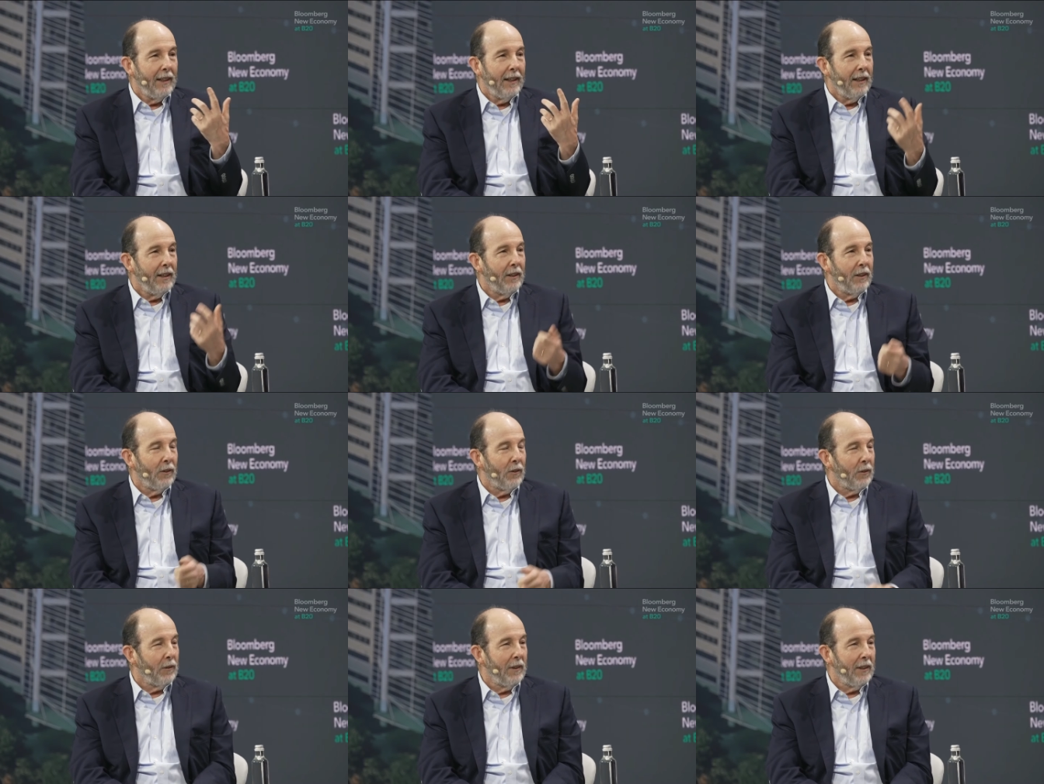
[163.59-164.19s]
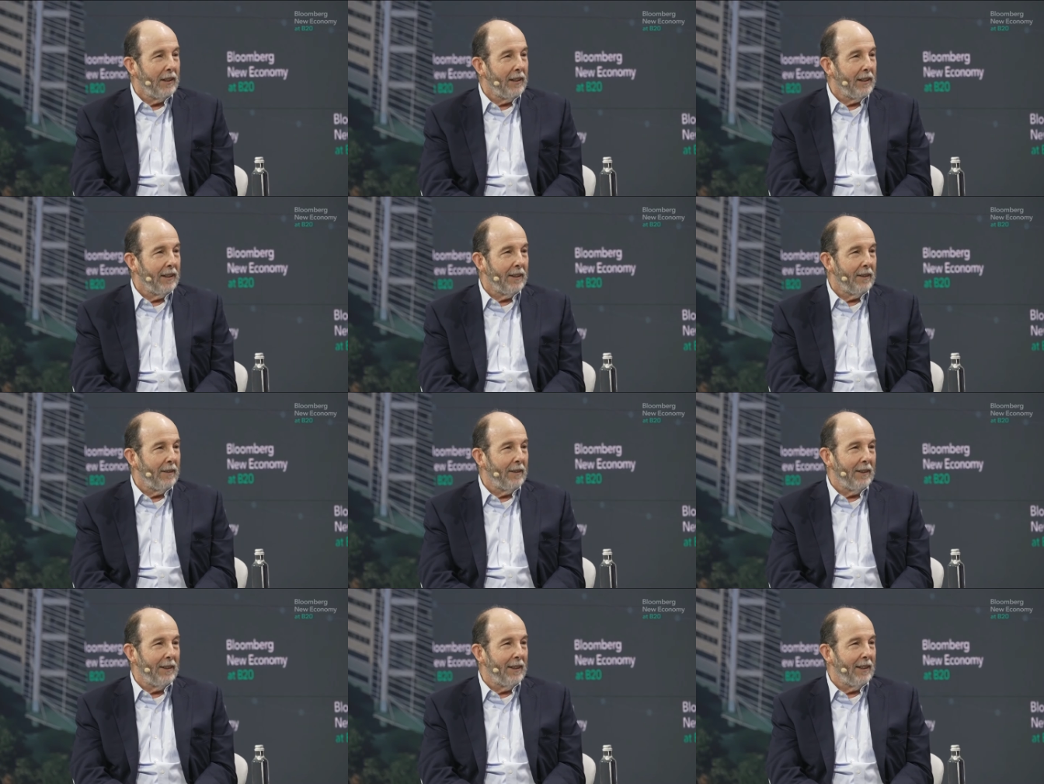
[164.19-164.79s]

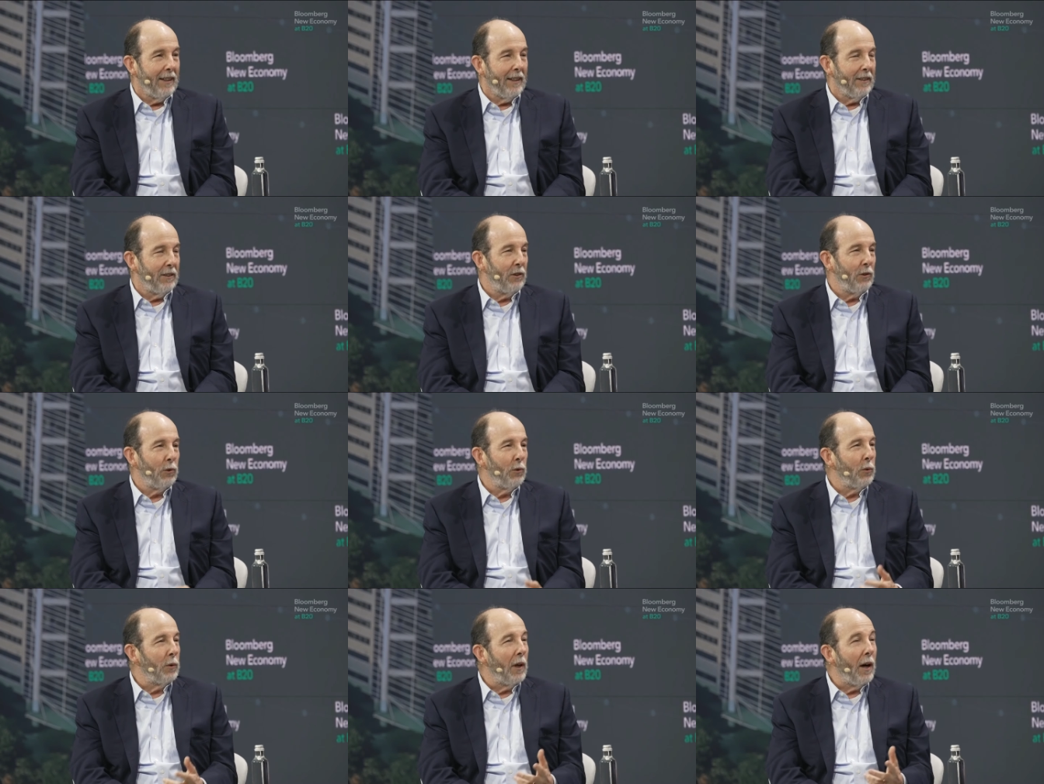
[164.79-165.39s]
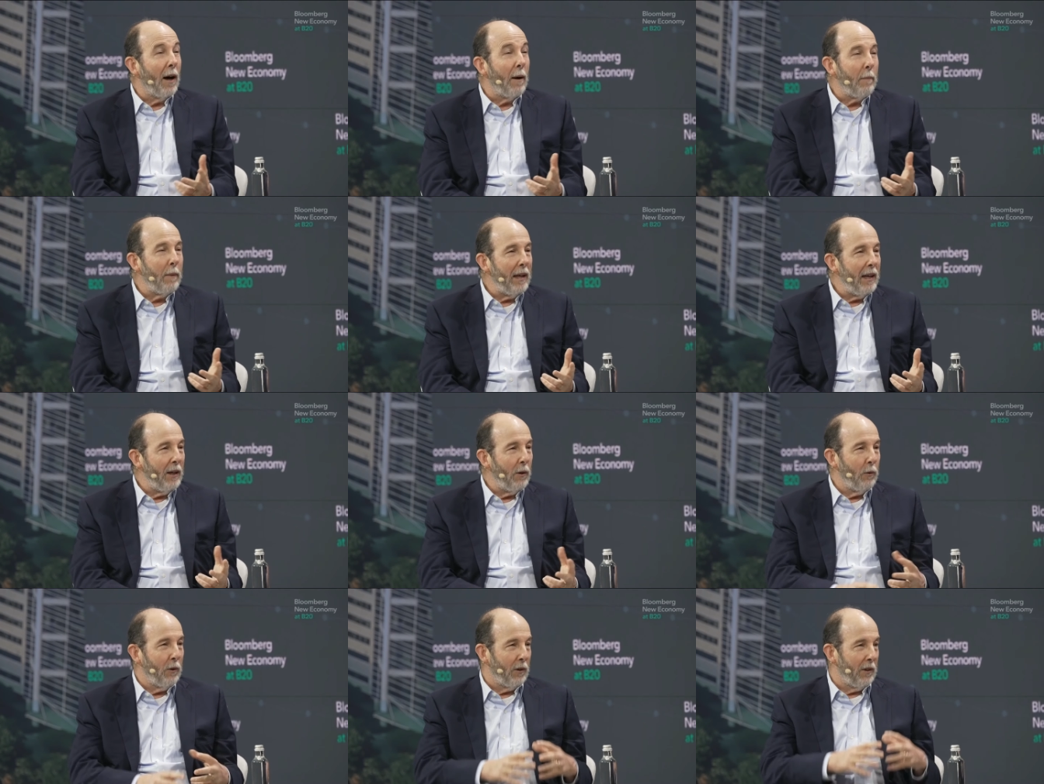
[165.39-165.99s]

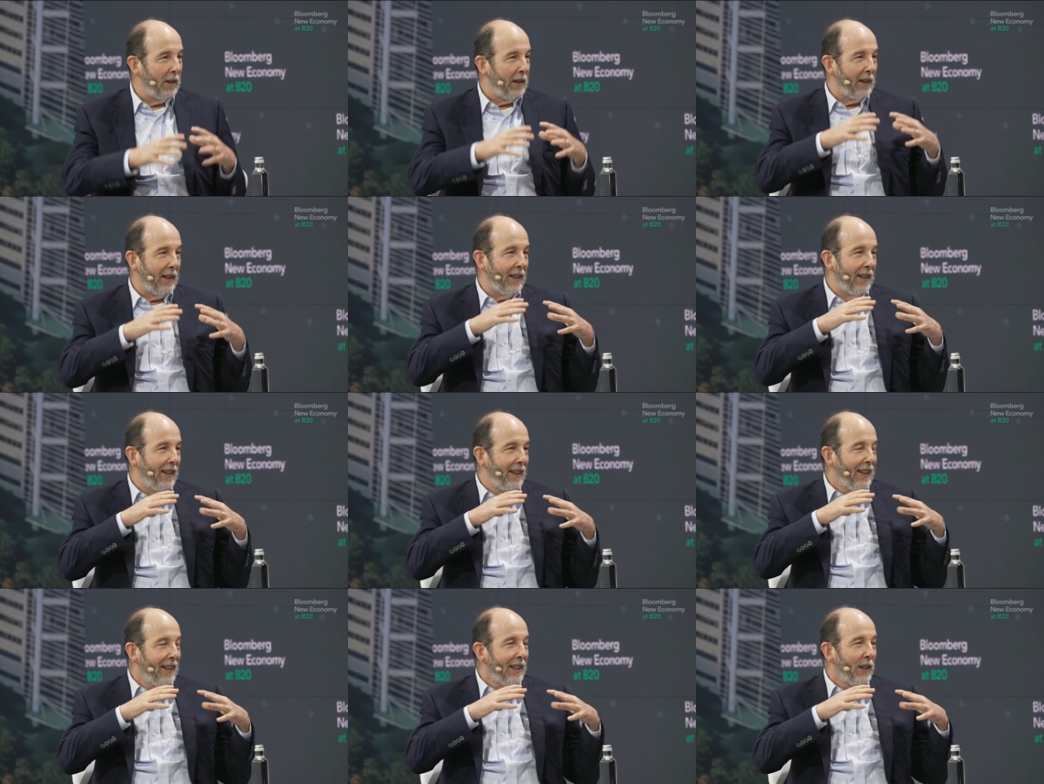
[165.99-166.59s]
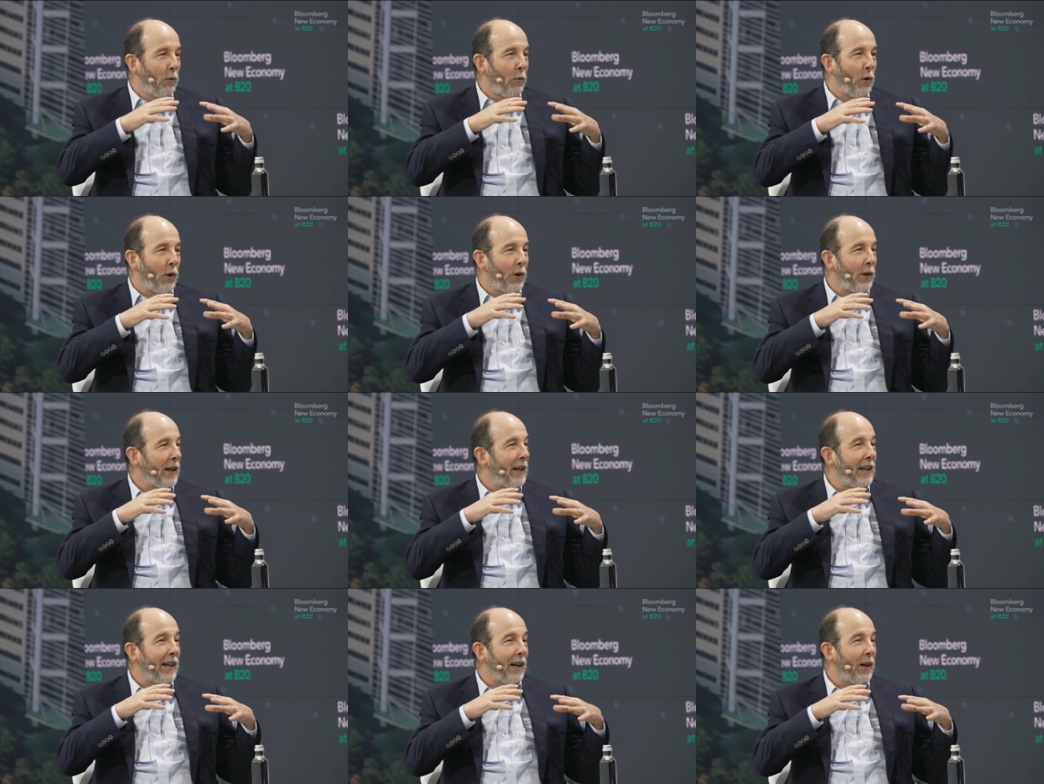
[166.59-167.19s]
tsunami where the water
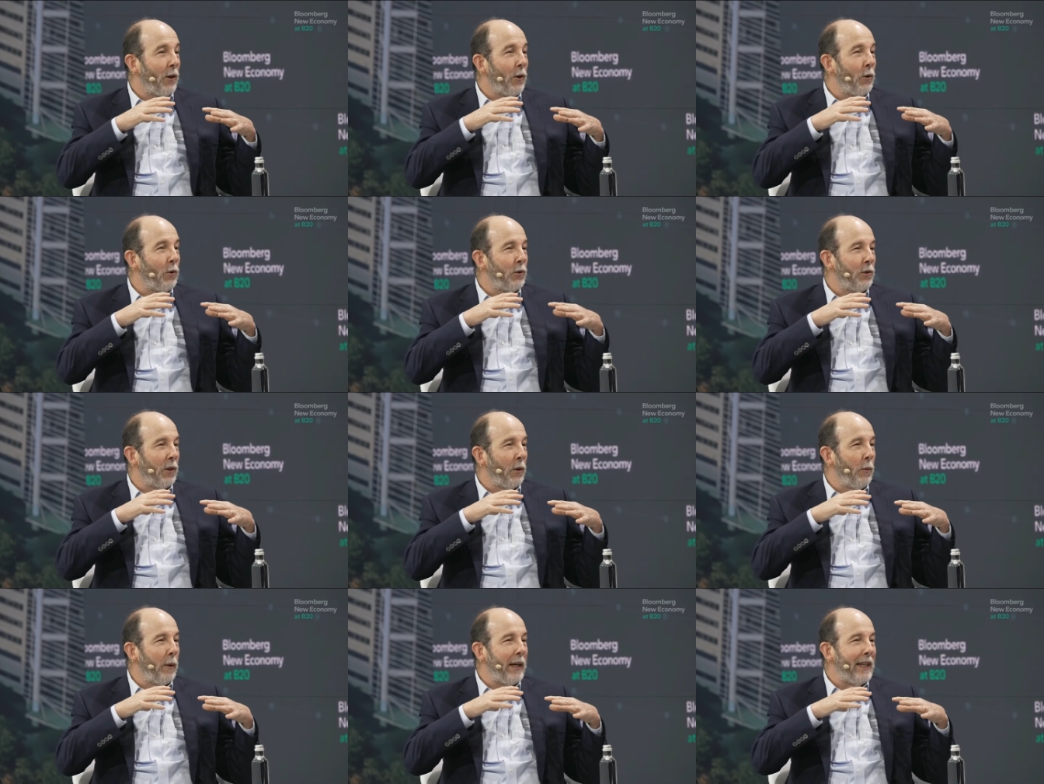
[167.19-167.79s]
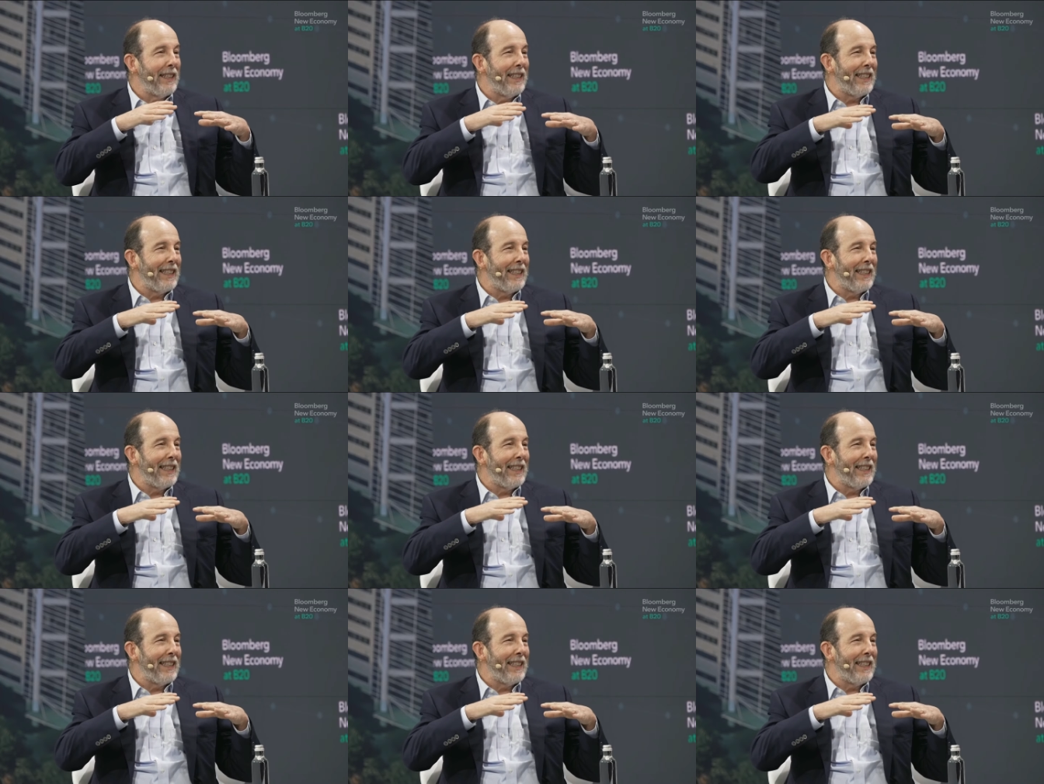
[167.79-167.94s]
kind of goes away.